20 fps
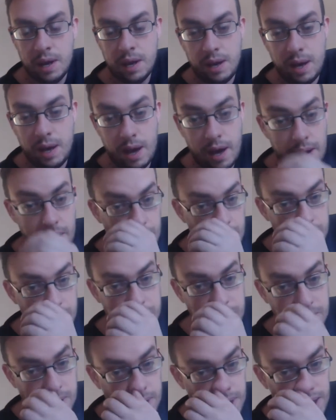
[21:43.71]
Yeah,
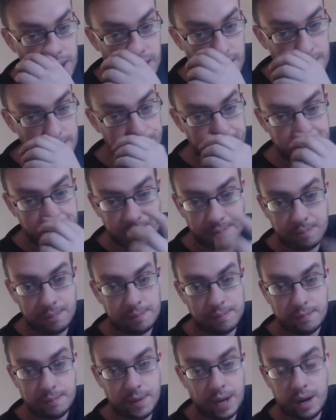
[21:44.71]
Nigel,
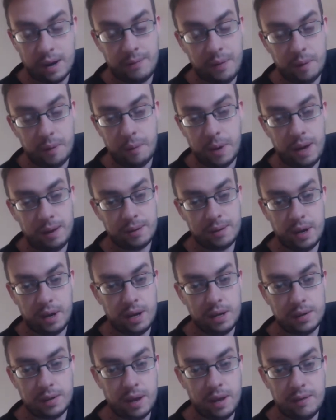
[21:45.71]
I've not been able to
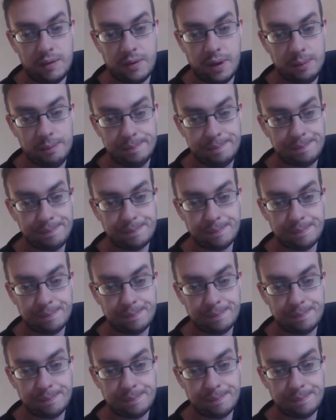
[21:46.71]
list anything.